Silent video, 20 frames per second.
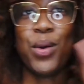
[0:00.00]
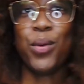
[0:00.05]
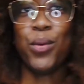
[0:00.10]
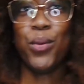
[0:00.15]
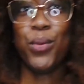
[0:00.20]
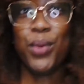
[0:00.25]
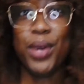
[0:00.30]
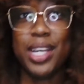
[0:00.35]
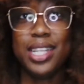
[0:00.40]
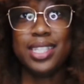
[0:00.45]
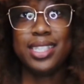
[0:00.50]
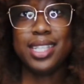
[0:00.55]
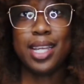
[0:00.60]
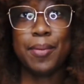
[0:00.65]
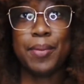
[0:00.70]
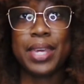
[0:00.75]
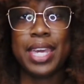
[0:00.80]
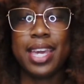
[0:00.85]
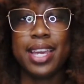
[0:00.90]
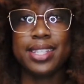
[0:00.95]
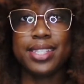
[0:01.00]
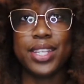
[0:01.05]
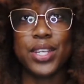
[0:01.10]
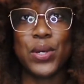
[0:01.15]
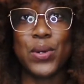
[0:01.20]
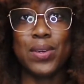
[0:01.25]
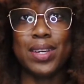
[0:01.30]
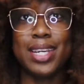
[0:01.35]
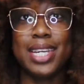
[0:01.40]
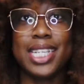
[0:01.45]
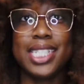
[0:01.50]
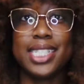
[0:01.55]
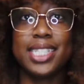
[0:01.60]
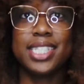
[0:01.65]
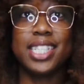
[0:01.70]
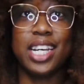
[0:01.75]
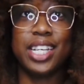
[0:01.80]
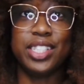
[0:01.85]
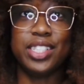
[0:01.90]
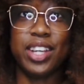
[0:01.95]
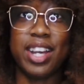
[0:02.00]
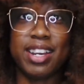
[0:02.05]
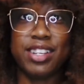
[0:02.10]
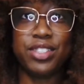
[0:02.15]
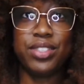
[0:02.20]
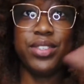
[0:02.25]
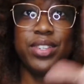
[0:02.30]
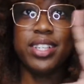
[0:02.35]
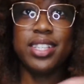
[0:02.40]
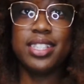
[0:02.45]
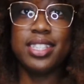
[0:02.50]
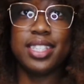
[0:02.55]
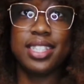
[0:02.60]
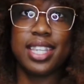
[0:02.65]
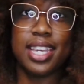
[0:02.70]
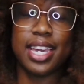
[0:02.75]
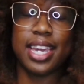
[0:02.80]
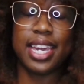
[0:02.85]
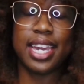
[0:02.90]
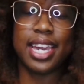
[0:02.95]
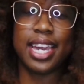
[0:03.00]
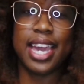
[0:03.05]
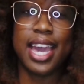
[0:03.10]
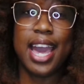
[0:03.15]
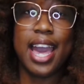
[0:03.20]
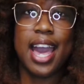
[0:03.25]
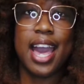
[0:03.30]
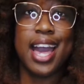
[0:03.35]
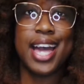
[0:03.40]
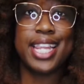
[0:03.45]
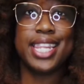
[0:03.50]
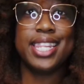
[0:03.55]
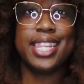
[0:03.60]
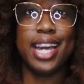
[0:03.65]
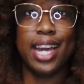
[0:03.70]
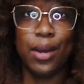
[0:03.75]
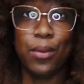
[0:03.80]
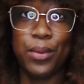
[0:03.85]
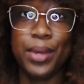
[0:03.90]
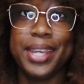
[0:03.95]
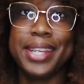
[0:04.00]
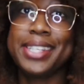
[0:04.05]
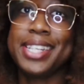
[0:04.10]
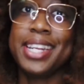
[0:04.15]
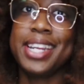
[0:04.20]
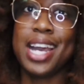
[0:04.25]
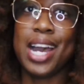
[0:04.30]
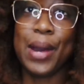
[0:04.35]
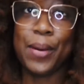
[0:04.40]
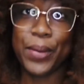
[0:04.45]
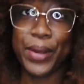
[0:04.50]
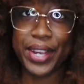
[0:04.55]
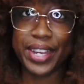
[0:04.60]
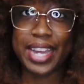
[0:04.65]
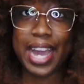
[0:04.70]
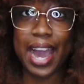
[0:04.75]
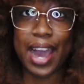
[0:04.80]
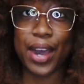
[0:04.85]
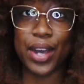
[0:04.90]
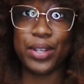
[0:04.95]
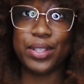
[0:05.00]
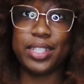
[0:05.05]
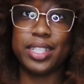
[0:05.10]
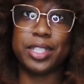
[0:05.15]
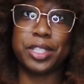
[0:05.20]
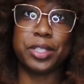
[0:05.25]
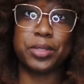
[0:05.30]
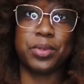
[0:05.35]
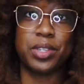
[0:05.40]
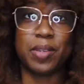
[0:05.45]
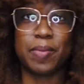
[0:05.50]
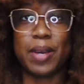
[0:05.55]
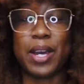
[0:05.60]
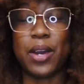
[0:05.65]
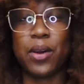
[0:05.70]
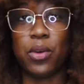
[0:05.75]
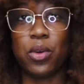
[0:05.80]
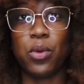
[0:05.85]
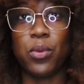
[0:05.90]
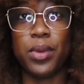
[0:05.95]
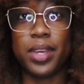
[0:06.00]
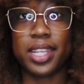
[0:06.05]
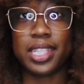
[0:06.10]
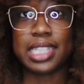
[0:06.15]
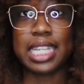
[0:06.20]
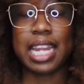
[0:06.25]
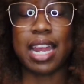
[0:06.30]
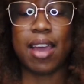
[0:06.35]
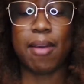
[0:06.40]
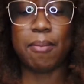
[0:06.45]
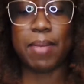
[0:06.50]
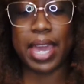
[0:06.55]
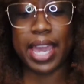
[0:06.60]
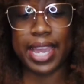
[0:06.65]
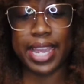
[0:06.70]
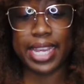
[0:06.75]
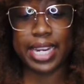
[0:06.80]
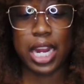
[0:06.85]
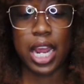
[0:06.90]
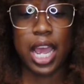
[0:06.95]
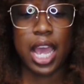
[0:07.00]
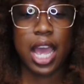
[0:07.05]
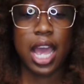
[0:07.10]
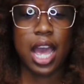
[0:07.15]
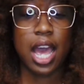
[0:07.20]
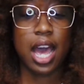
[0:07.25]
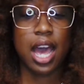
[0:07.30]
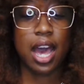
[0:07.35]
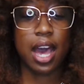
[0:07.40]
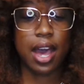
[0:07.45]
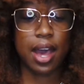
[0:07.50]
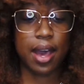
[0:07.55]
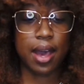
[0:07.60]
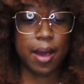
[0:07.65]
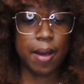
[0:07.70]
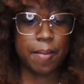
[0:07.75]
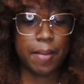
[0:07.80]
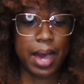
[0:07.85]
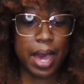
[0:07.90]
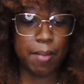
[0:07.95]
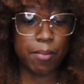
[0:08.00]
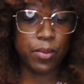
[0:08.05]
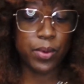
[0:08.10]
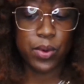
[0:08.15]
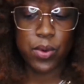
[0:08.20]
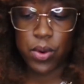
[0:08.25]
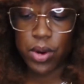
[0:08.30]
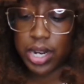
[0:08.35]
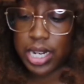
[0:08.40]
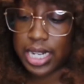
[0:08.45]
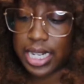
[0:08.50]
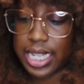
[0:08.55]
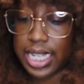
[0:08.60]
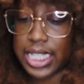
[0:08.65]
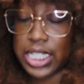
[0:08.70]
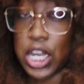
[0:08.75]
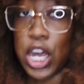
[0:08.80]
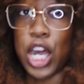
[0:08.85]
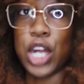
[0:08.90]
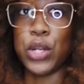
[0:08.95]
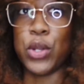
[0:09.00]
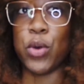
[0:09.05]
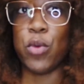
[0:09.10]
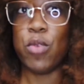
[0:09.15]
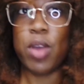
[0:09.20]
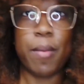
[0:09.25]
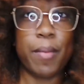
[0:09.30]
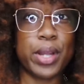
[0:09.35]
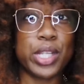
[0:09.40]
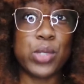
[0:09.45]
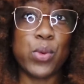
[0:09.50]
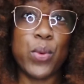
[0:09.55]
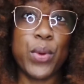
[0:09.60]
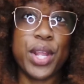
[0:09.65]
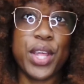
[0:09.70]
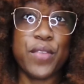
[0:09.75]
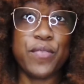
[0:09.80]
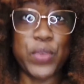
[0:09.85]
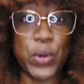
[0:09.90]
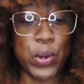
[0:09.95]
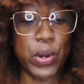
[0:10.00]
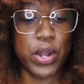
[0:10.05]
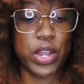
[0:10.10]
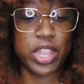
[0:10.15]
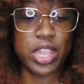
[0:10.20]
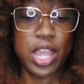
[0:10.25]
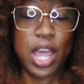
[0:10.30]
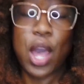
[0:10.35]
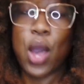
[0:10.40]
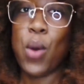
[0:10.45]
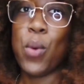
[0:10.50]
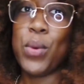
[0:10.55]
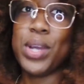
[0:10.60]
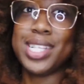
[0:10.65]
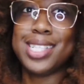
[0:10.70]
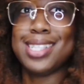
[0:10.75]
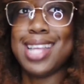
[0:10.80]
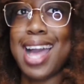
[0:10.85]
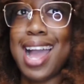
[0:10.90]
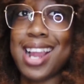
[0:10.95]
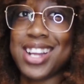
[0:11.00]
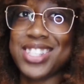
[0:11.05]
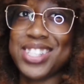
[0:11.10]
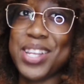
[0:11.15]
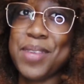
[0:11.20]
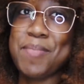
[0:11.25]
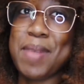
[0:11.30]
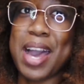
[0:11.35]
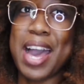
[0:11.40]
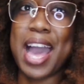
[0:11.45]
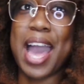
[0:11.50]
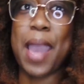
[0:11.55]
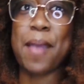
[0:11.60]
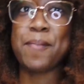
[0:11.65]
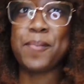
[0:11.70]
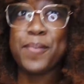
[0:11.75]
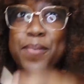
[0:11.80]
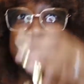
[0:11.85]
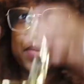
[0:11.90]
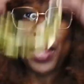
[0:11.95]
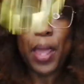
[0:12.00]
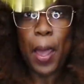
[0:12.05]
What's up, kings and queens? So as you can see, that wig did not work out. This is one of my old wigs that I made. Um, I'm recording this on November 24th, which is actually my